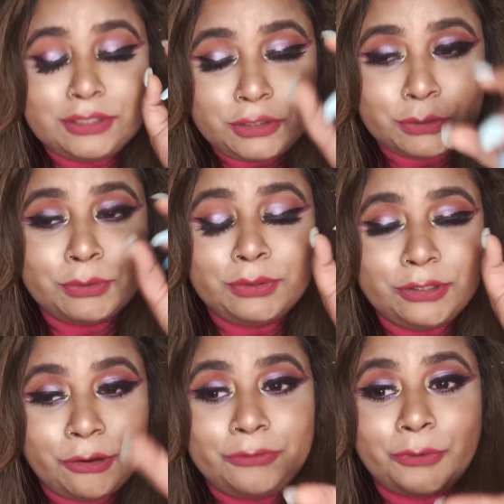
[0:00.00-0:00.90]
do
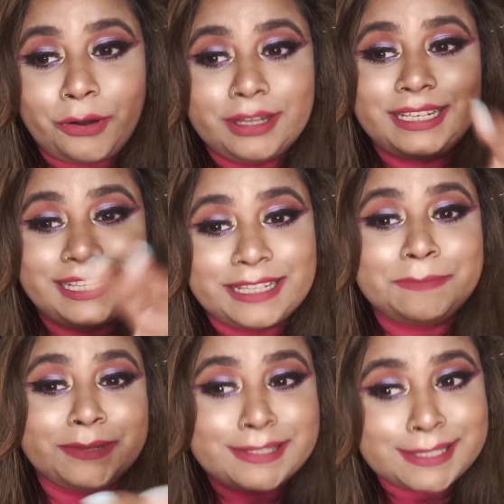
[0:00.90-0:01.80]
your work
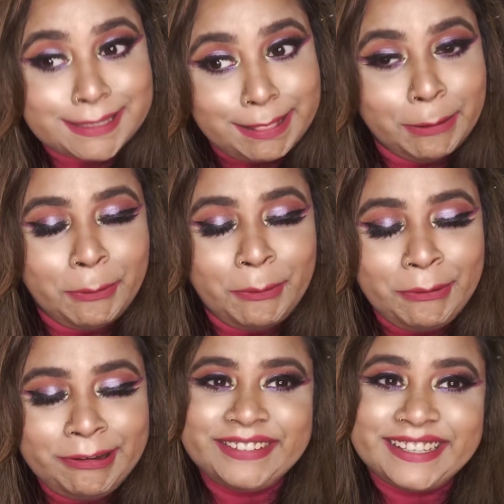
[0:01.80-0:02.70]
little bit
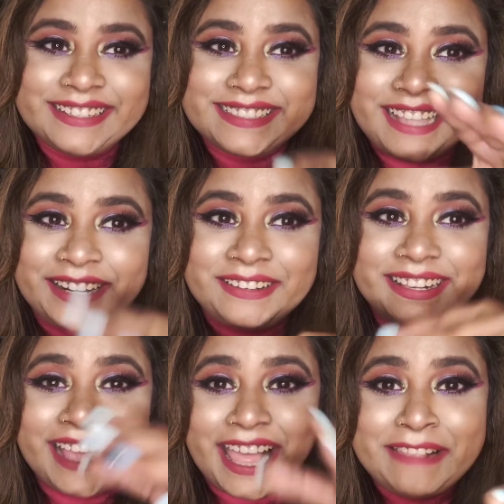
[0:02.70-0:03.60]
slow, because that
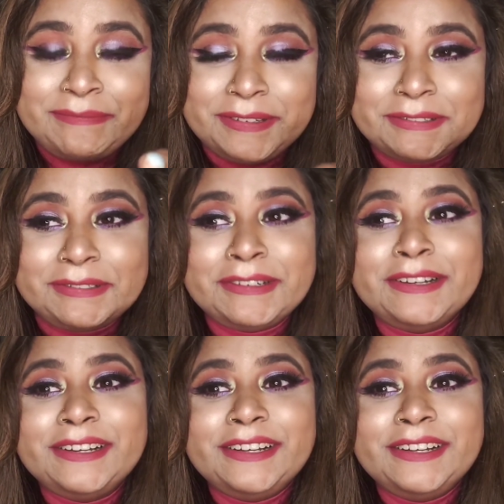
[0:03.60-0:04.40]
will help you